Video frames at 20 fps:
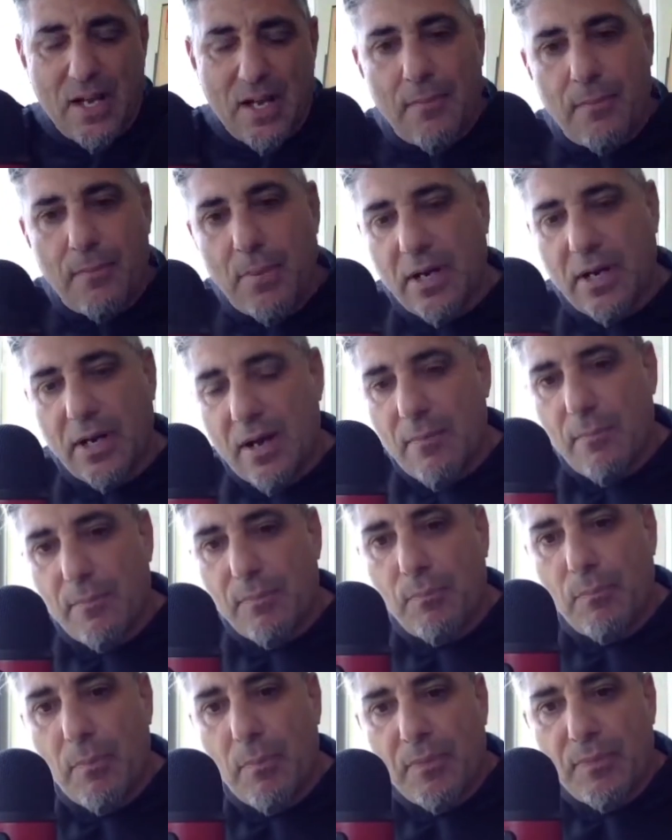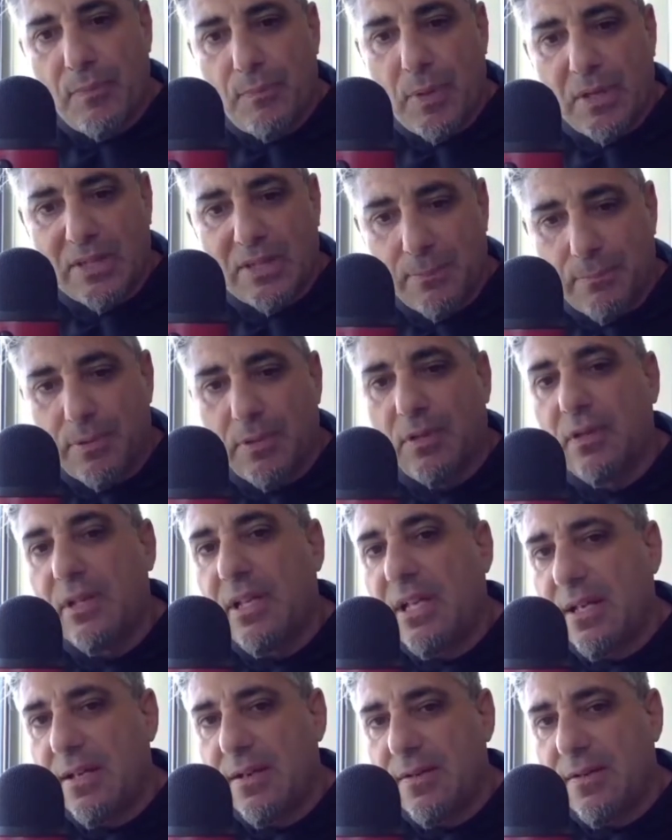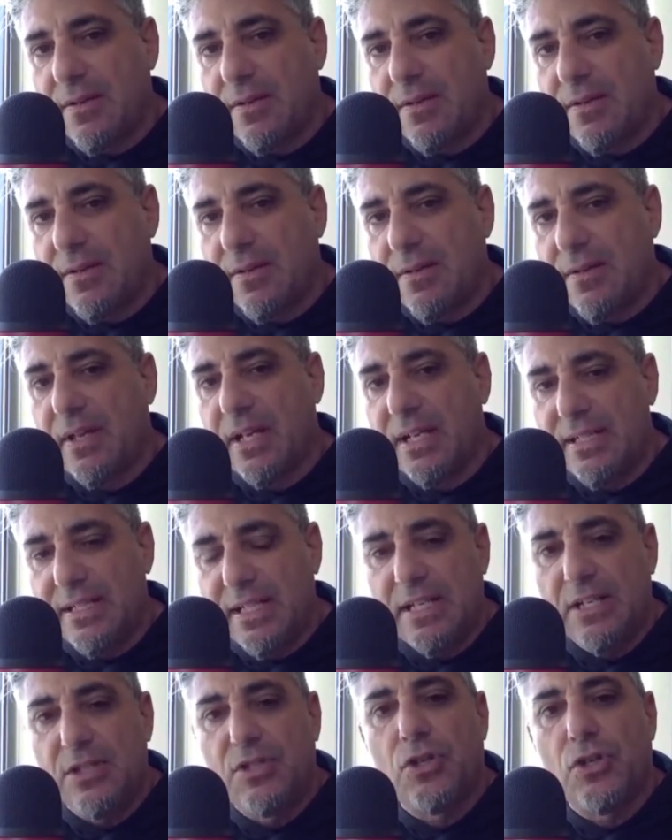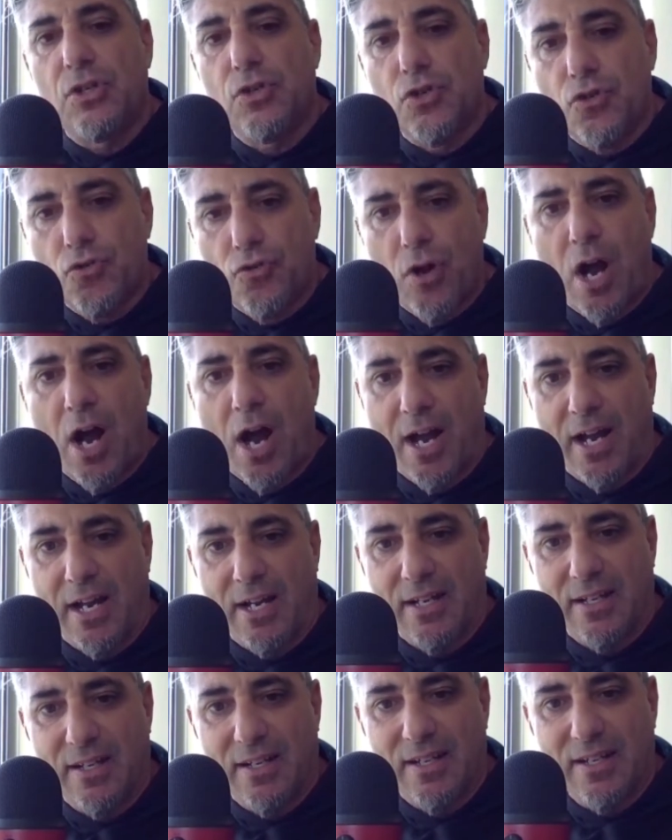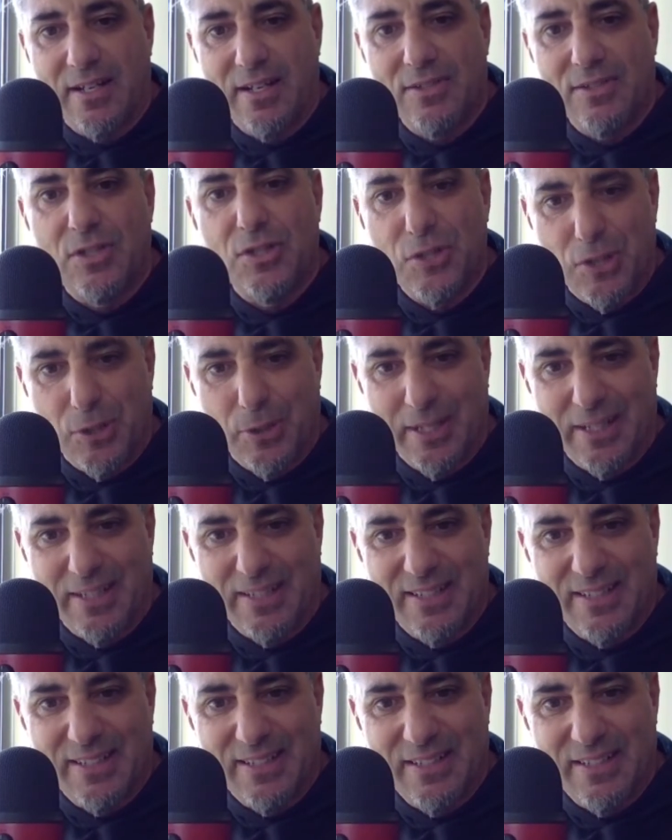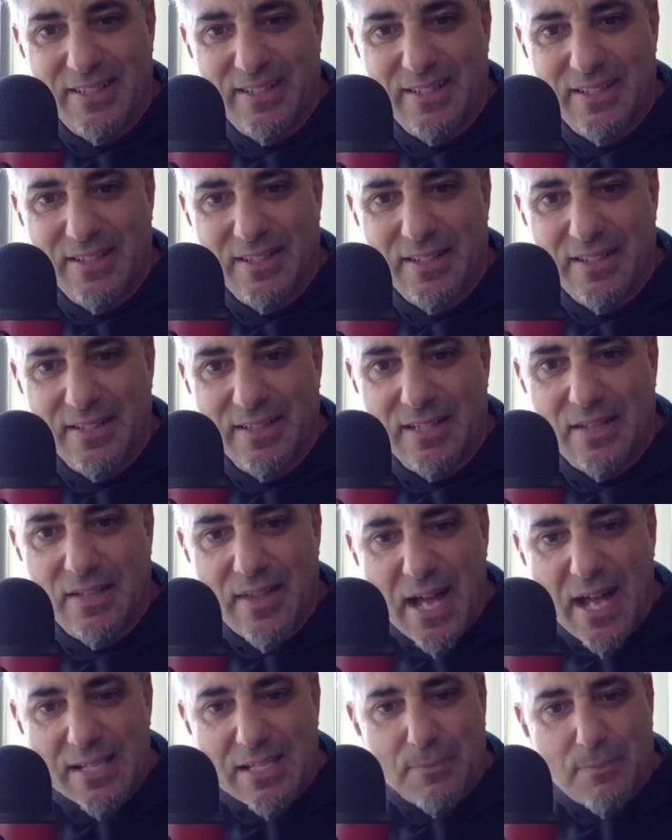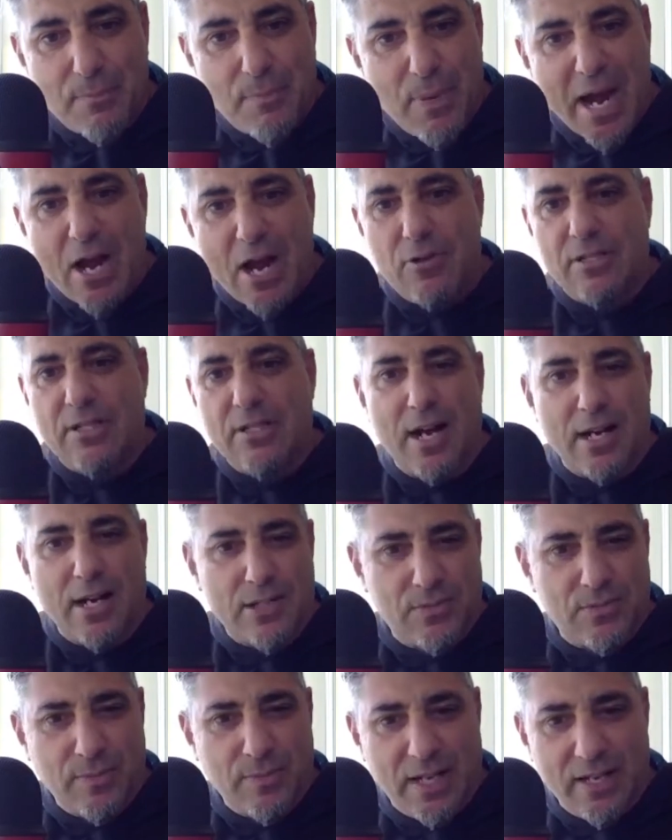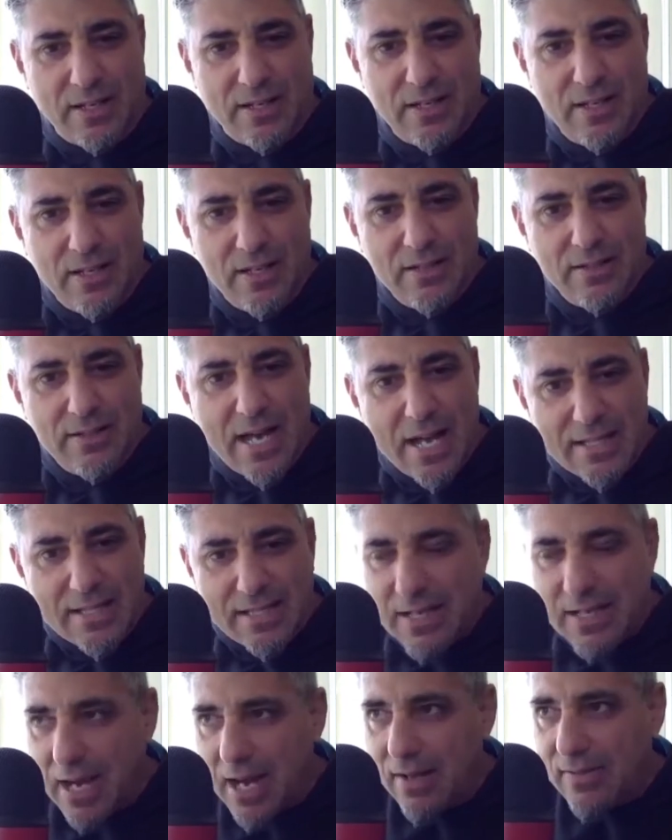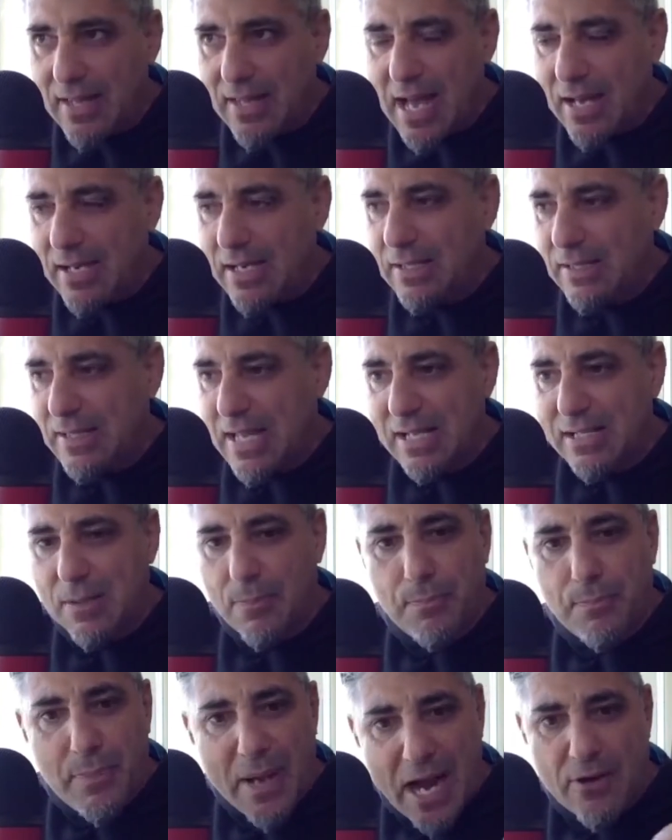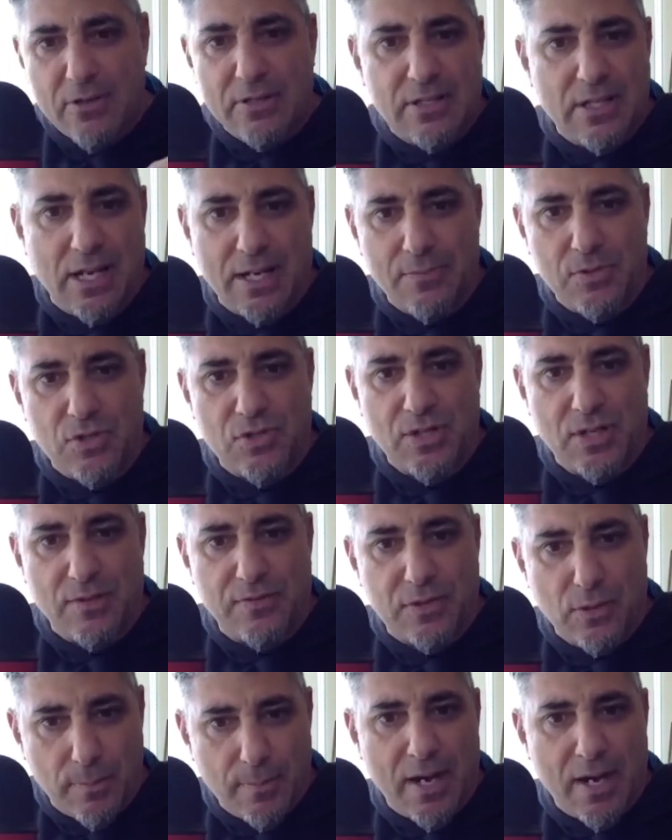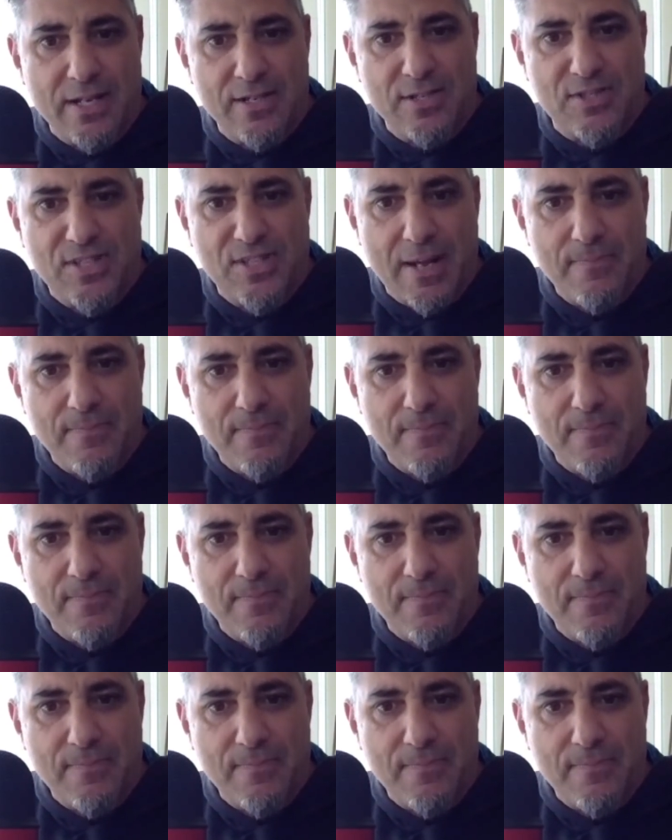But the belief that I needed to try to do it. Now that's a paradox, man. That's a paradigm shift to mindset.